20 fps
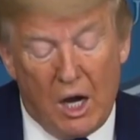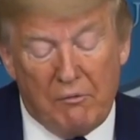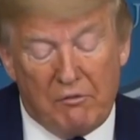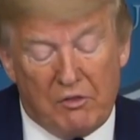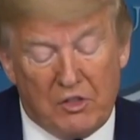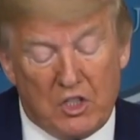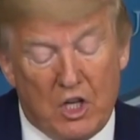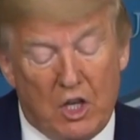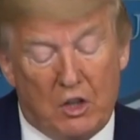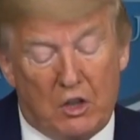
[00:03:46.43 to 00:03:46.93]

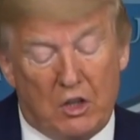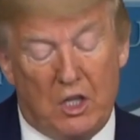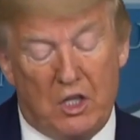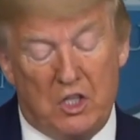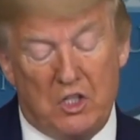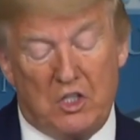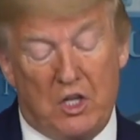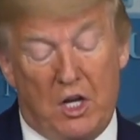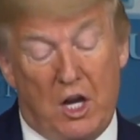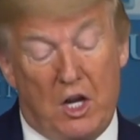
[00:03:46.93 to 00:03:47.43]
I've seen
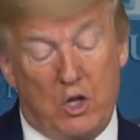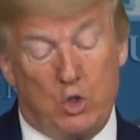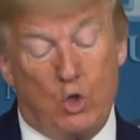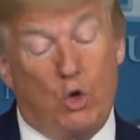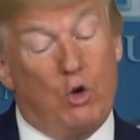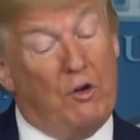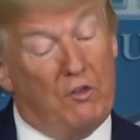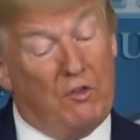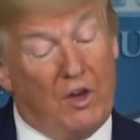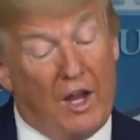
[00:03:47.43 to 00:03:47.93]
things that I
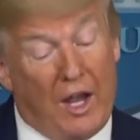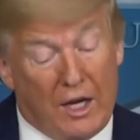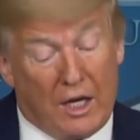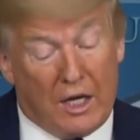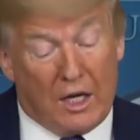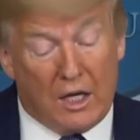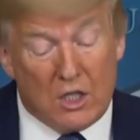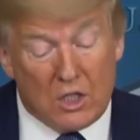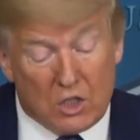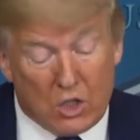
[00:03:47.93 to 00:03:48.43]
sort of
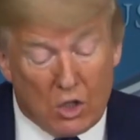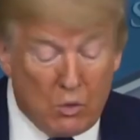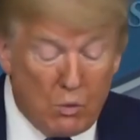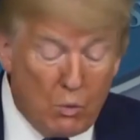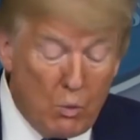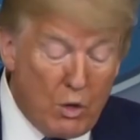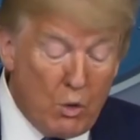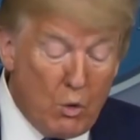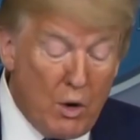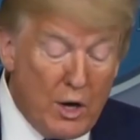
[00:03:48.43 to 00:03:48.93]
like,
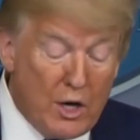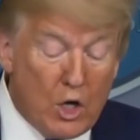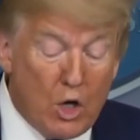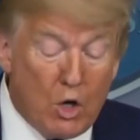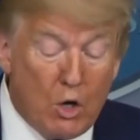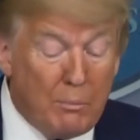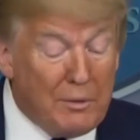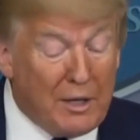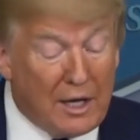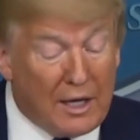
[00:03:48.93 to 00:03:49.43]
so what do I
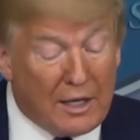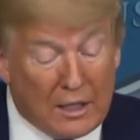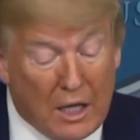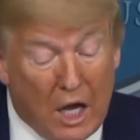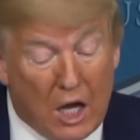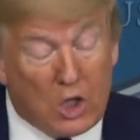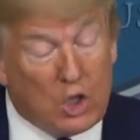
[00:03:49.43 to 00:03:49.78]
know? I'm not a